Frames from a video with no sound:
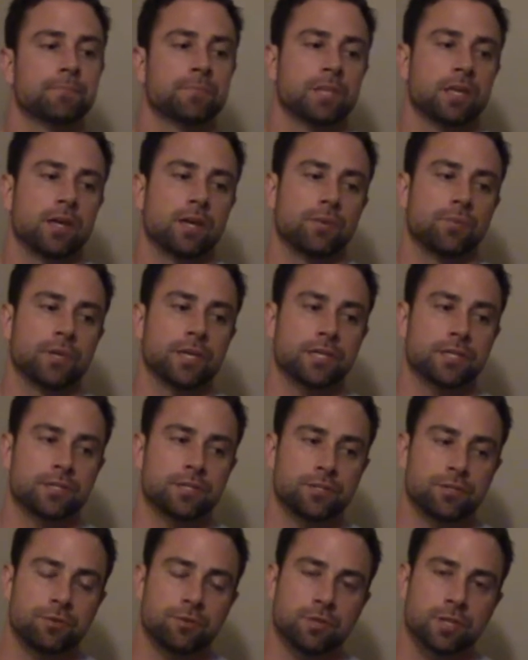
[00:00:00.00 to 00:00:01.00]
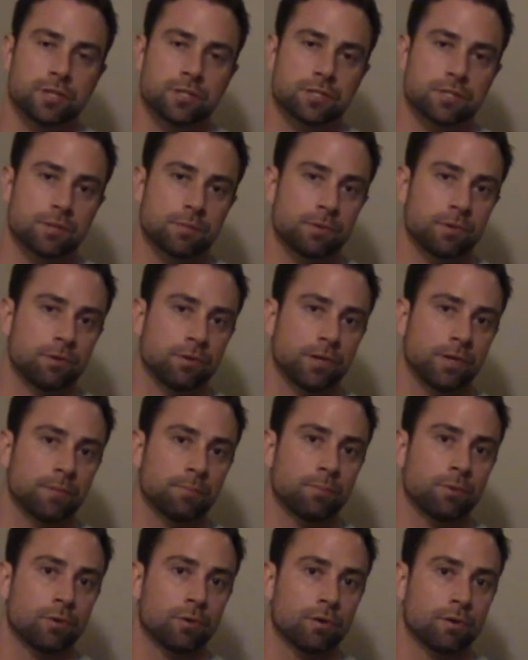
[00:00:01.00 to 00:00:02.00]
And week 2, that's going to be really
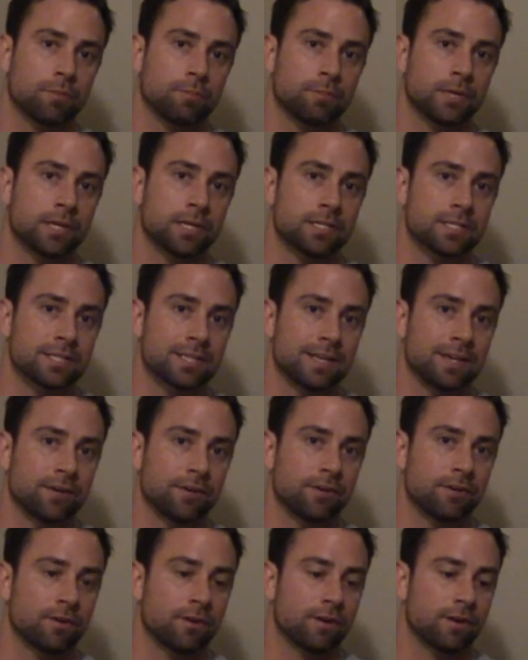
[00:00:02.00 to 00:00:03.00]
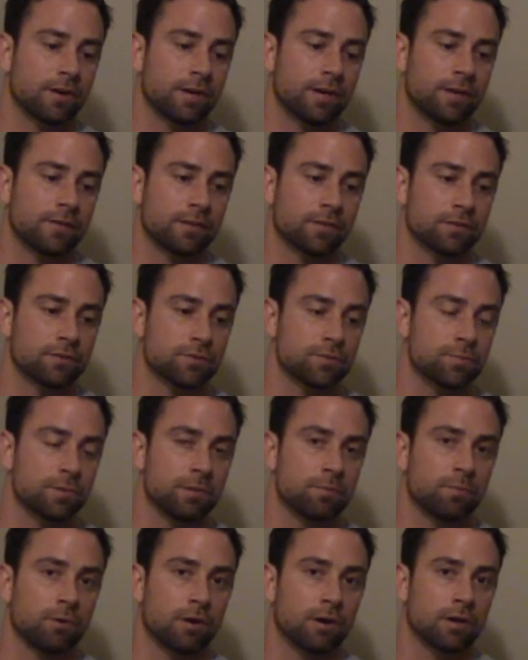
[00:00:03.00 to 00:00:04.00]
important because now you're not having those
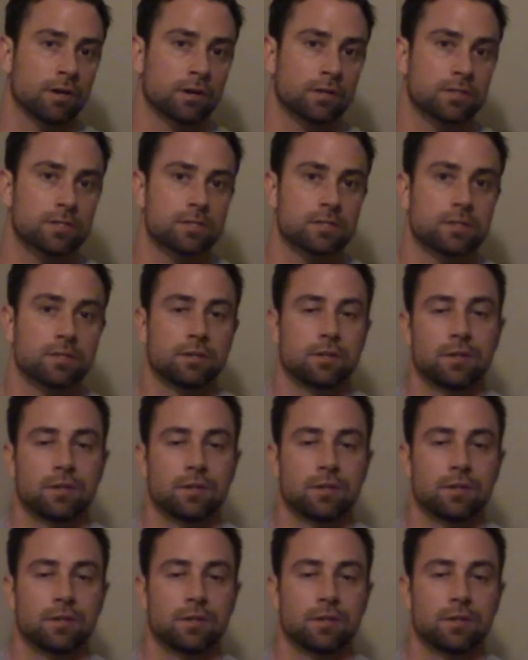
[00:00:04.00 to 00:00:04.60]
meat products.